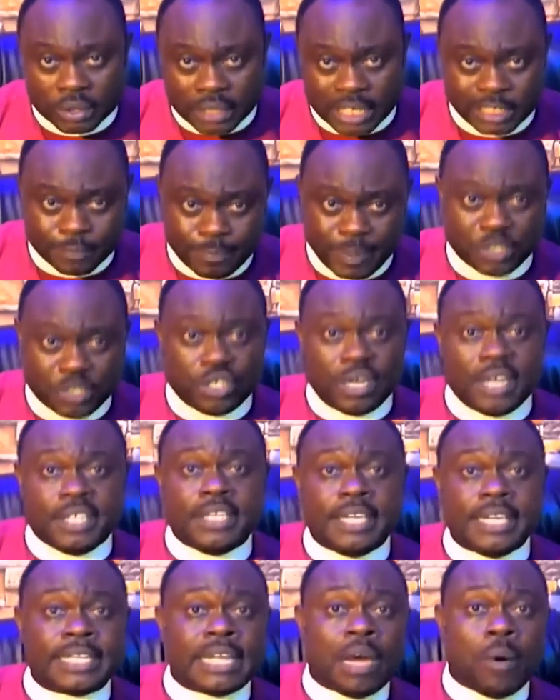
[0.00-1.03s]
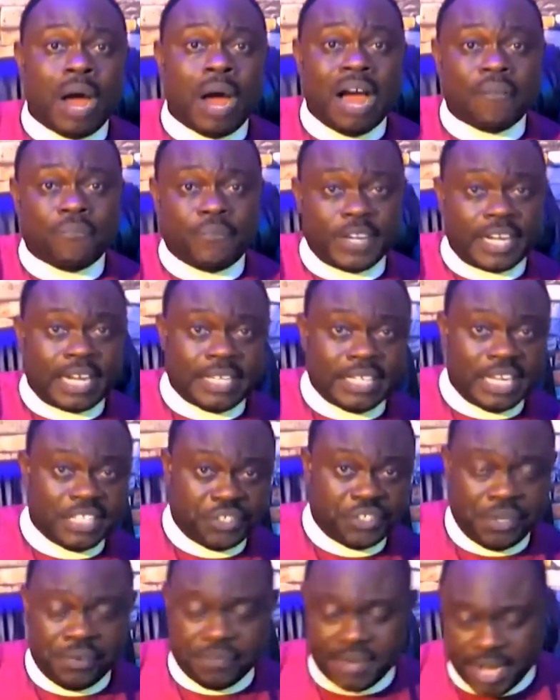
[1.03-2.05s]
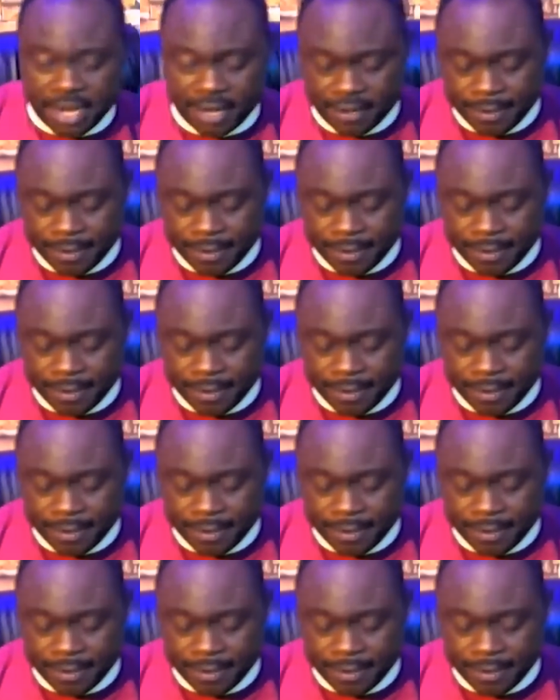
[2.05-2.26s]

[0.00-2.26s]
especially in our African Nigeria.